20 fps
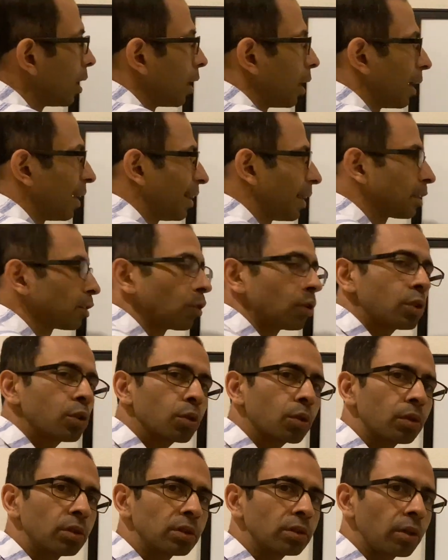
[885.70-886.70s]
And let's also
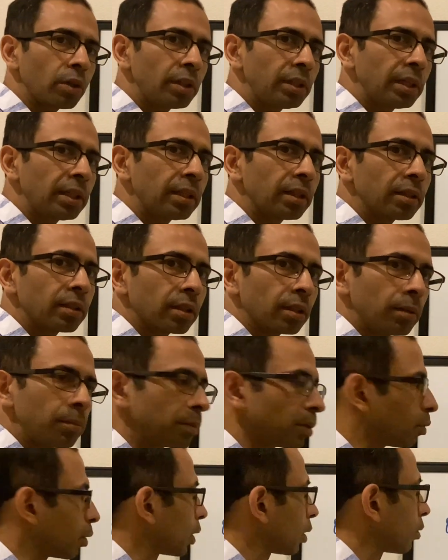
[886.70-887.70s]
consolidate the
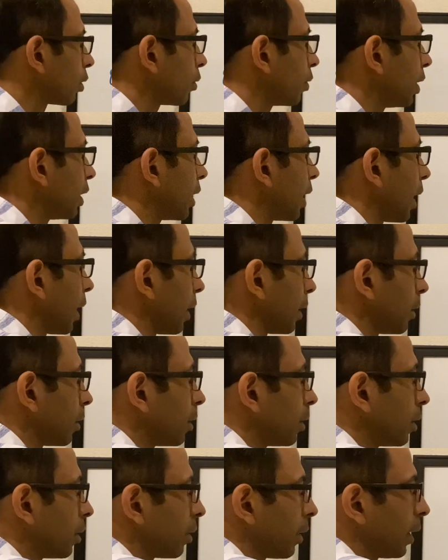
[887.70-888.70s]
terms whatever we can.
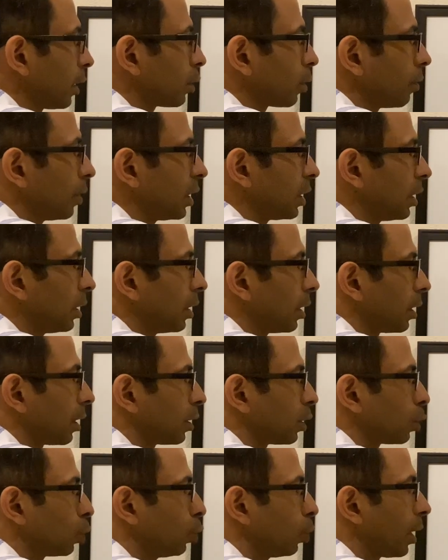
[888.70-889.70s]
Right? So we see there are
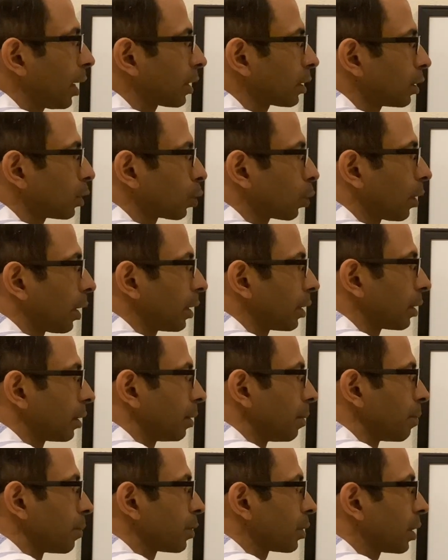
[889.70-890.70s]
two x square
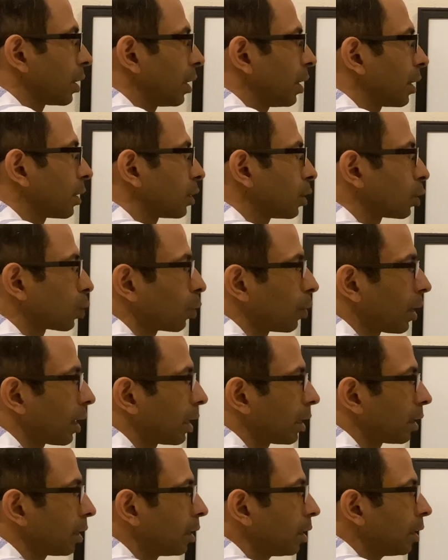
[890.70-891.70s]
terms, kx
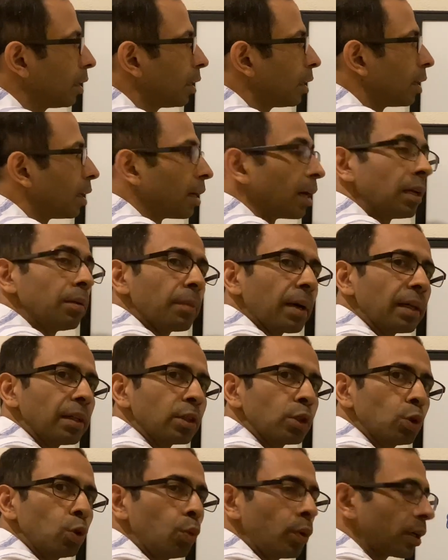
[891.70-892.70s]
square and minus
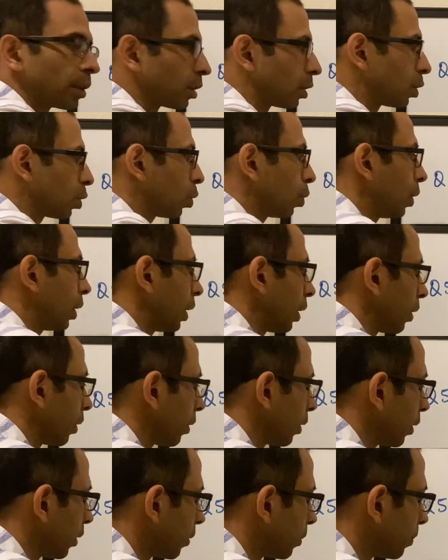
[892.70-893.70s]
2x square.
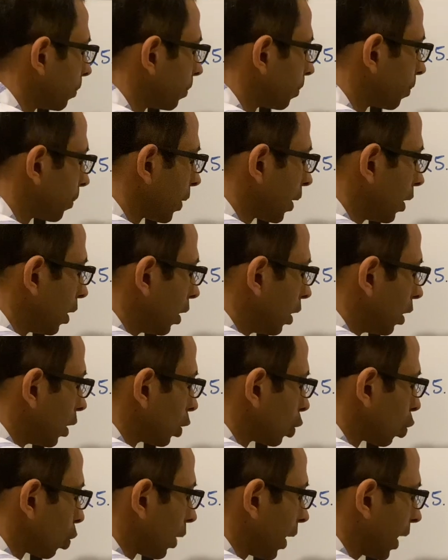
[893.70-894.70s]

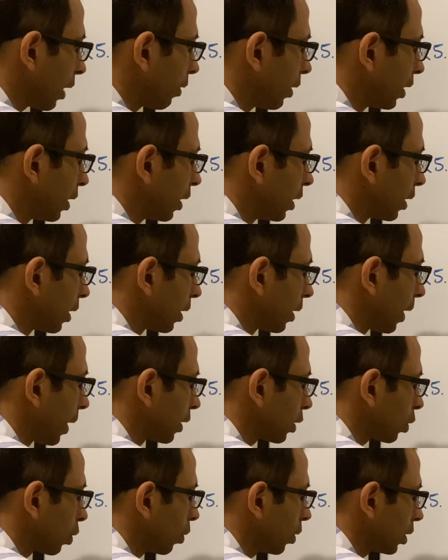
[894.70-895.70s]
So like we did in the
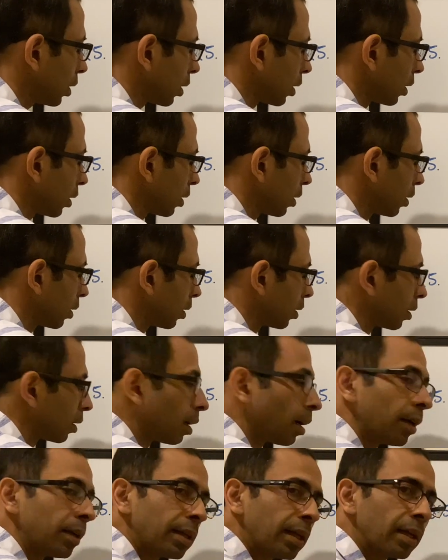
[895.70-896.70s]
last question,
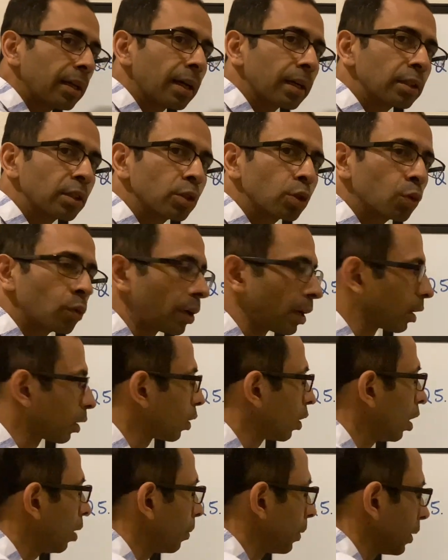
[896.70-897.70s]
I'll take x square
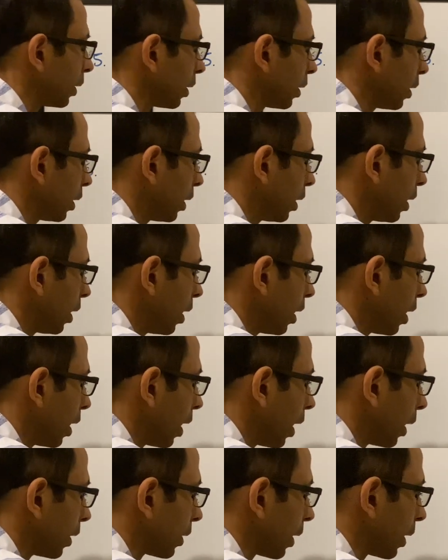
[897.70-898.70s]
common
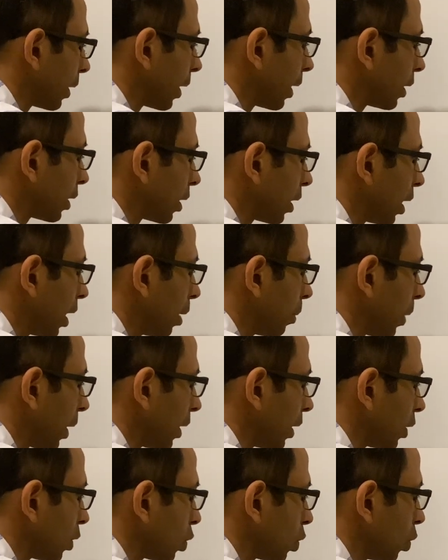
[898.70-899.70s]
and I'll get k
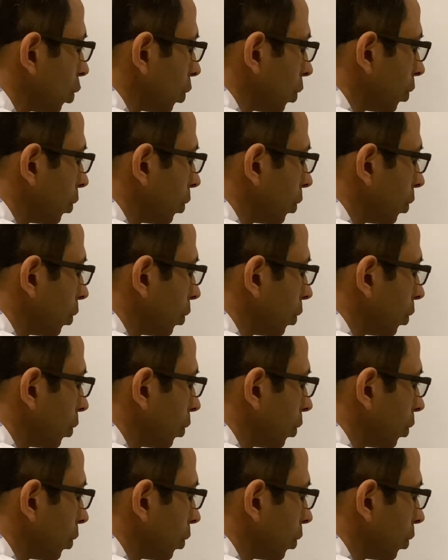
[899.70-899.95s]
minus 2.